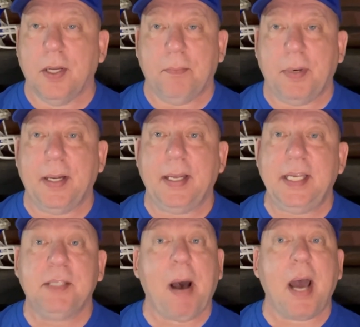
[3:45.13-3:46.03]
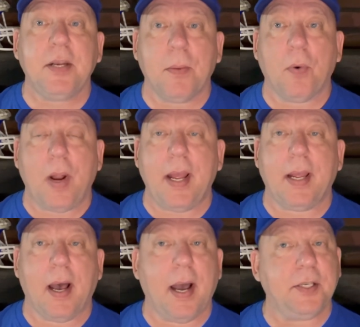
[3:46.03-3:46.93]
but he's my number 8
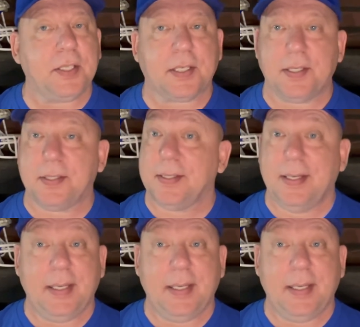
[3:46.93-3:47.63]
guy just because